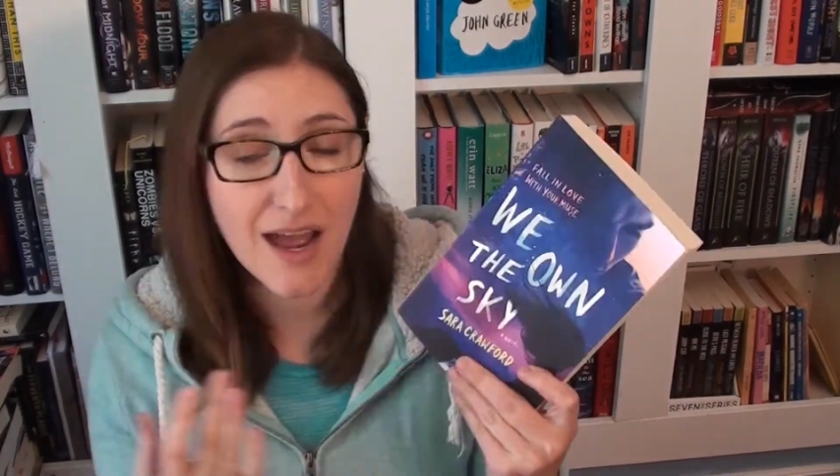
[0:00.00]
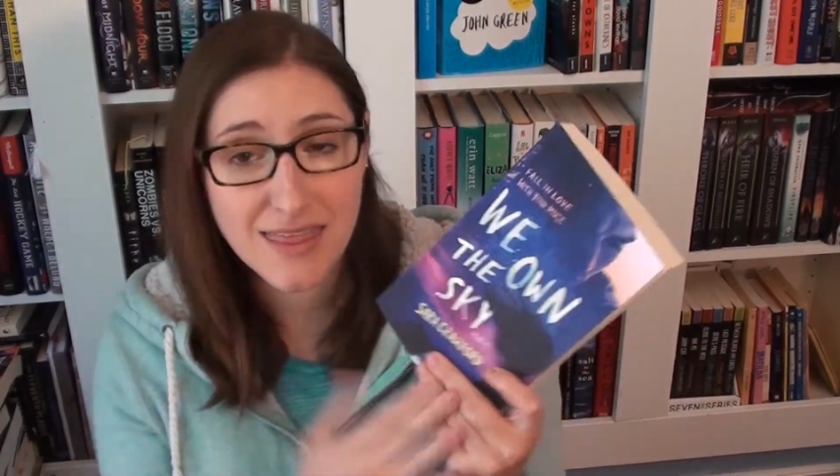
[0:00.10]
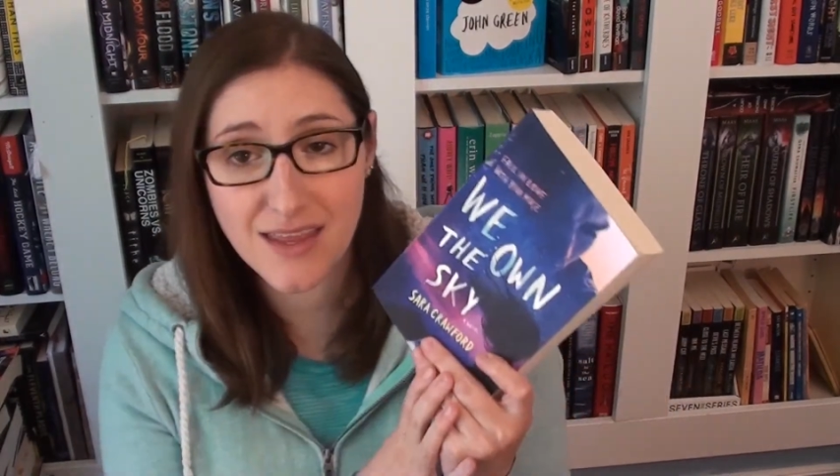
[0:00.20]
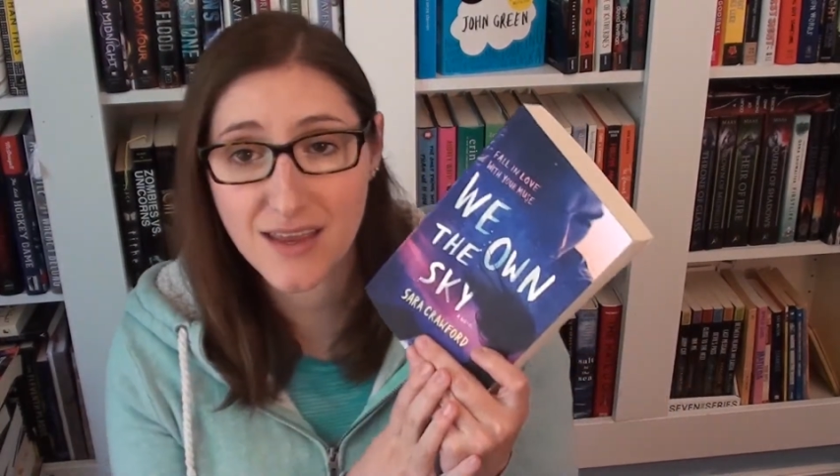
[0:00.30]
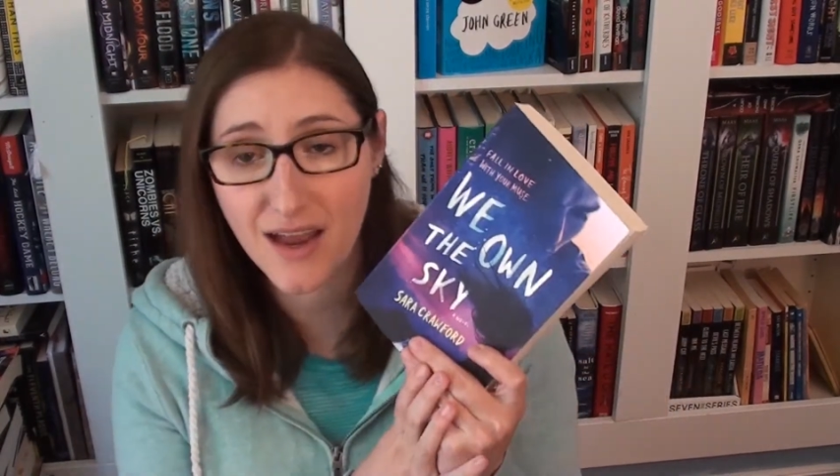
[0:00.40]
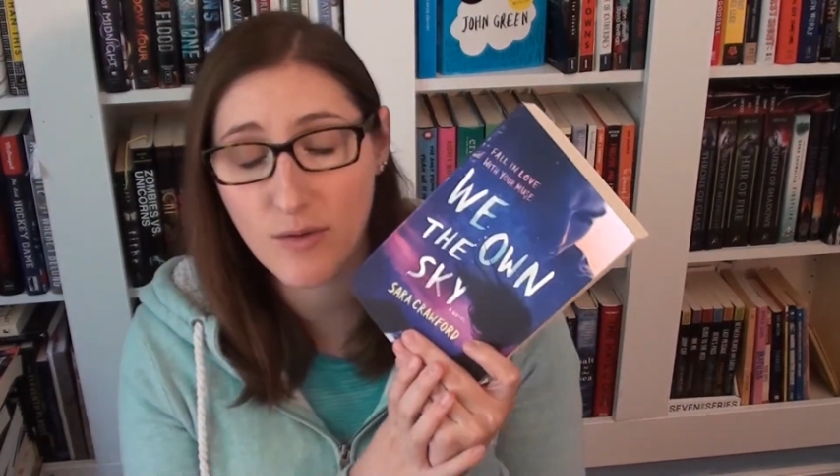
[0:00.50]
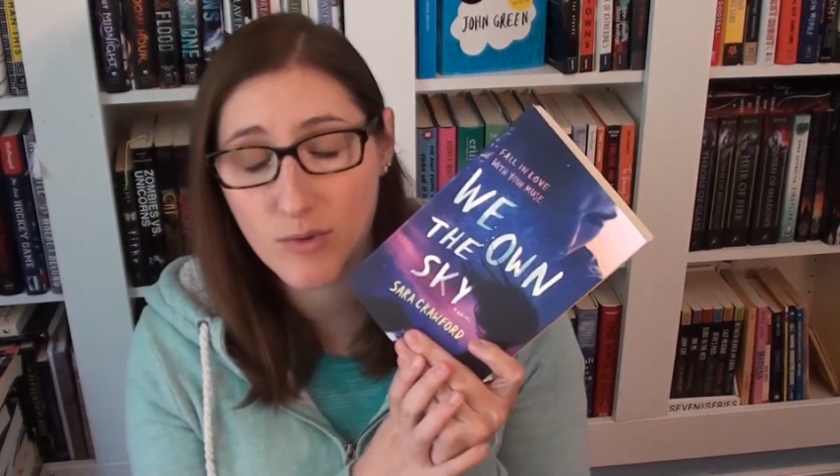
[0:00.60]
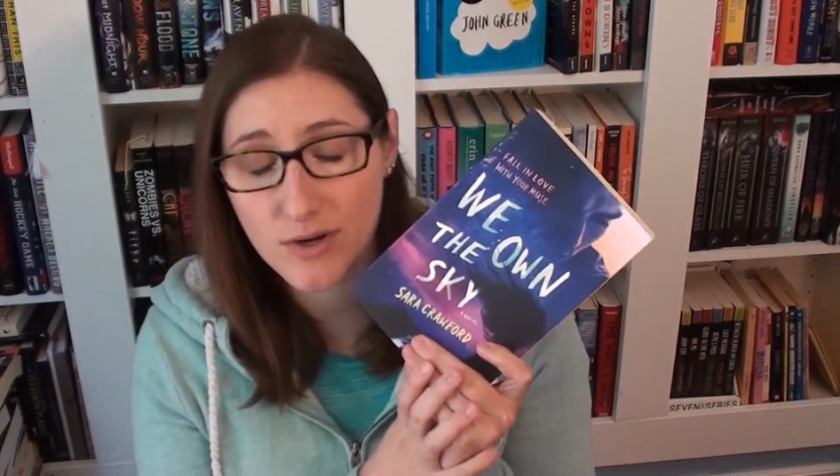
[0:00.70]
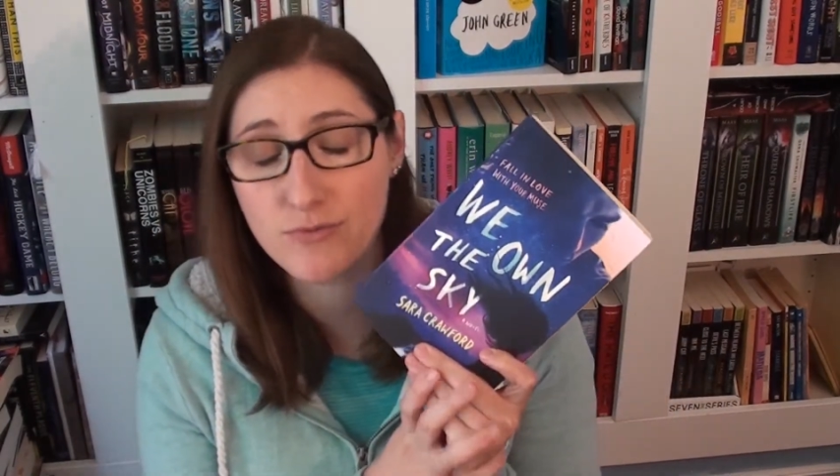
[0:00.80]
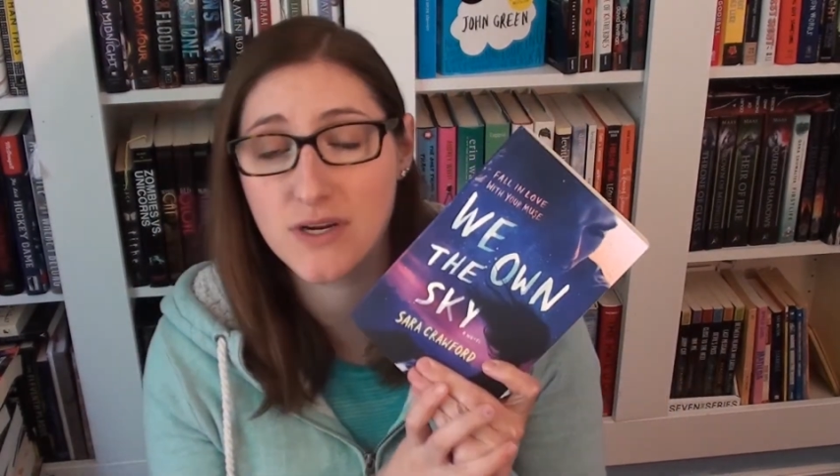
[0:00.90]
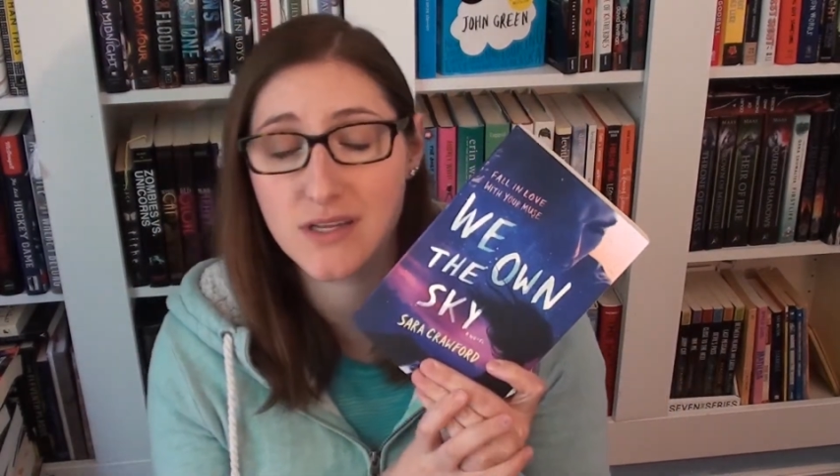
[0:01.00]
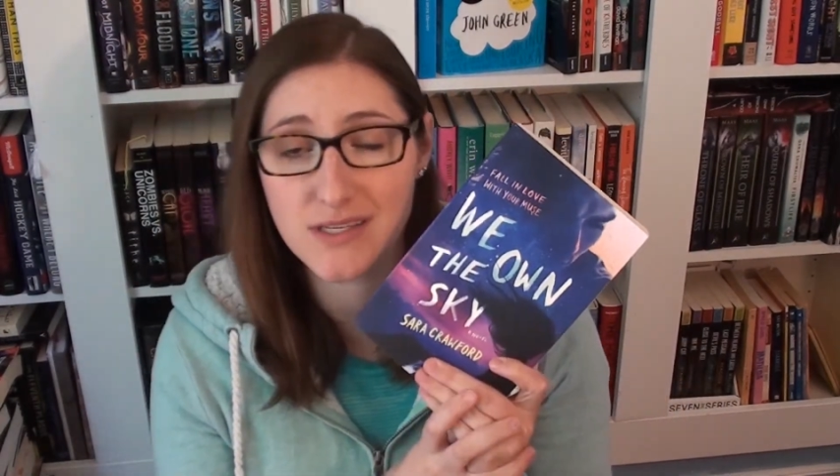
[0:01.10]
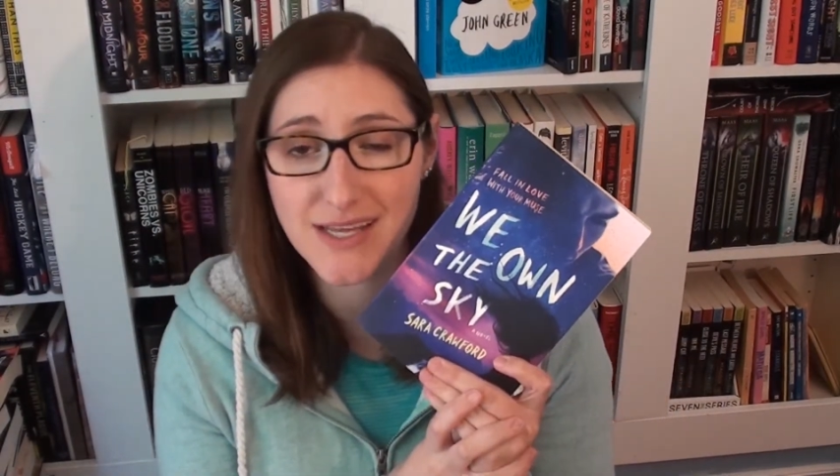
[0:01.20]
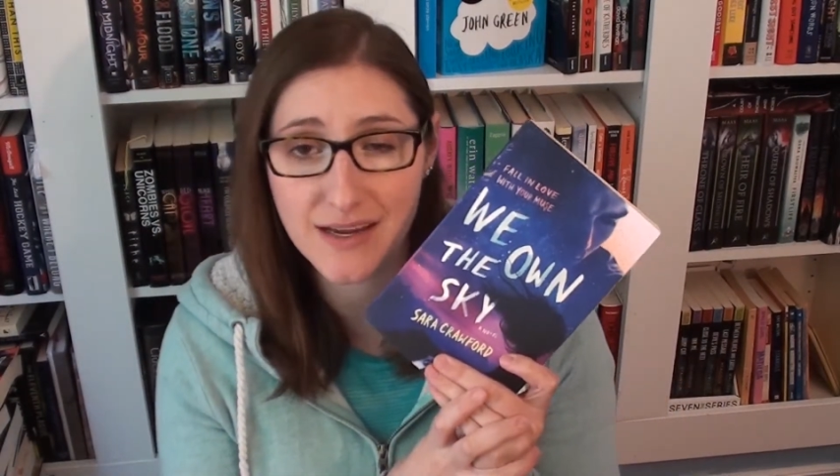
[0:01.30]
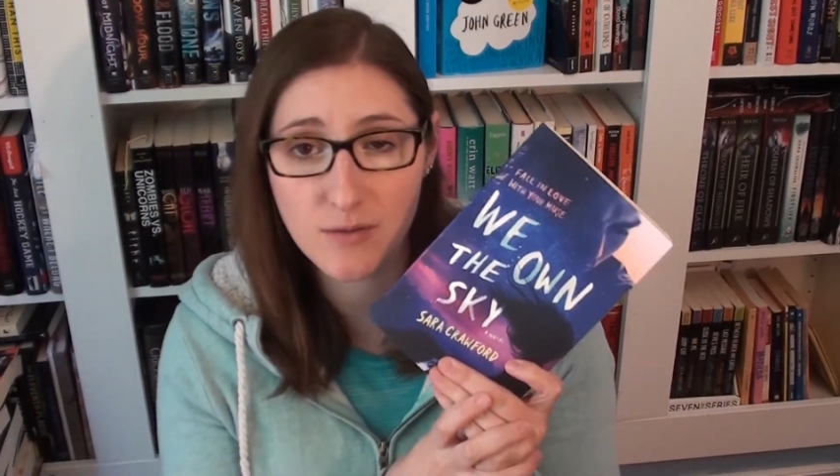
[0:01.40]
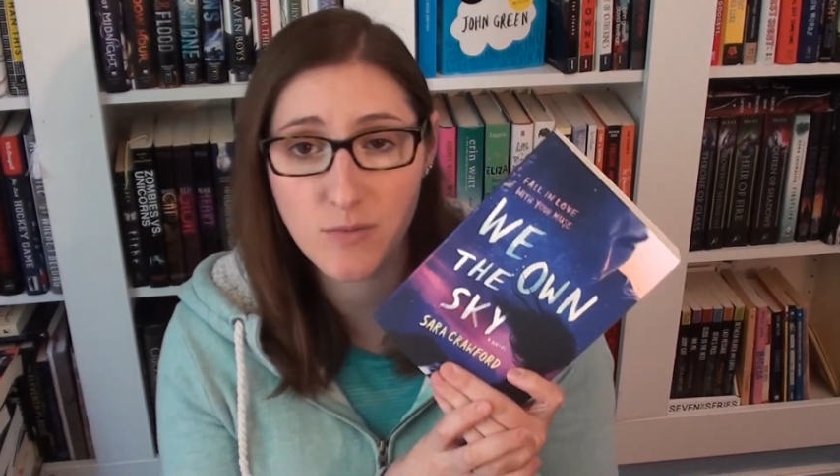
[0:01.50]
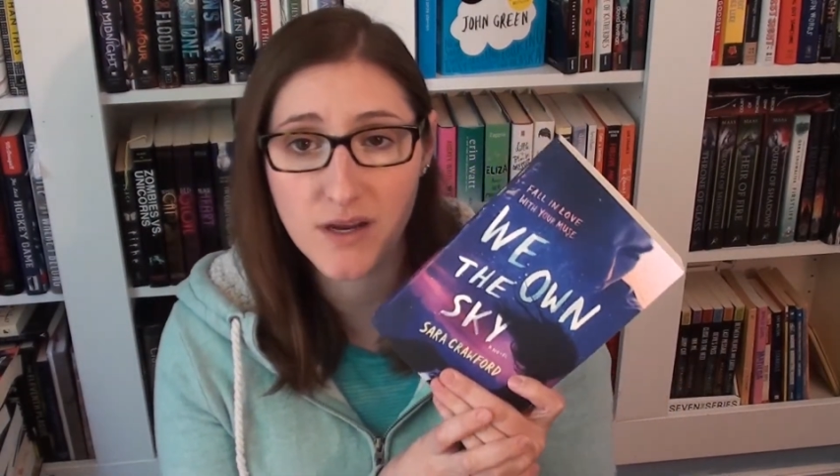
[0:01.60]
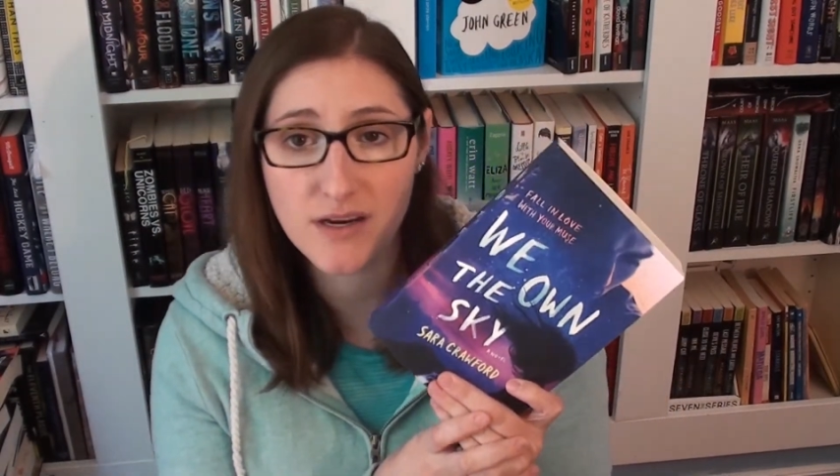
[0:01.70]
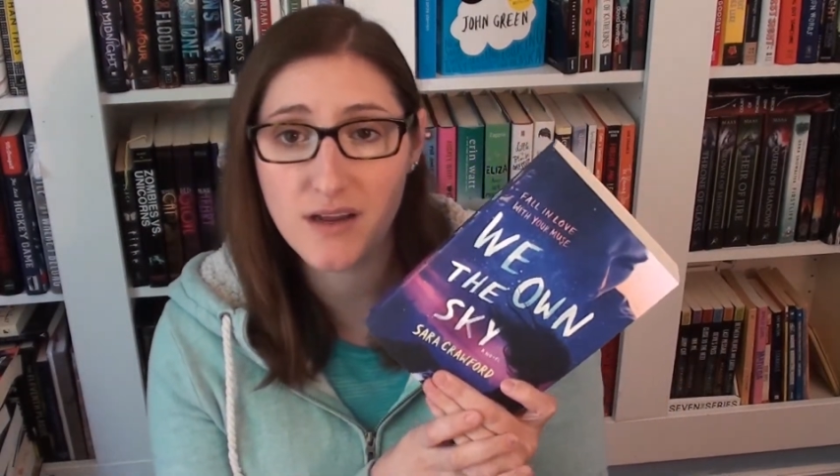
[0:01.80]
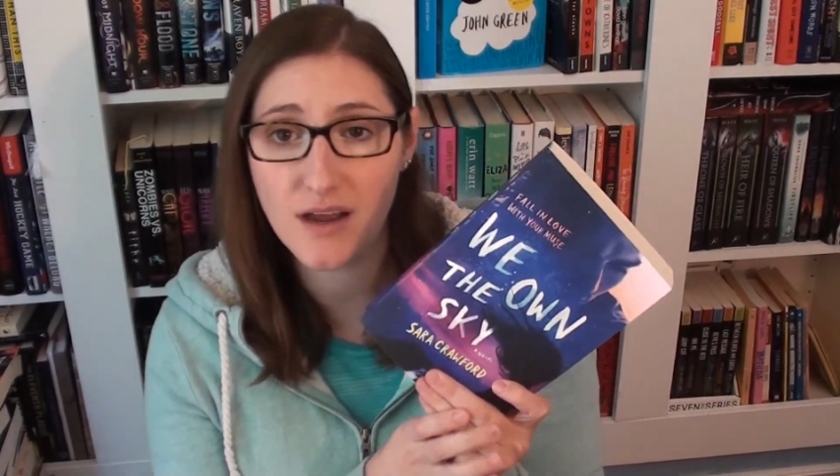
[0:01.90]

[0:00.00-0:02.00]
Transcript: I think I would read the second one.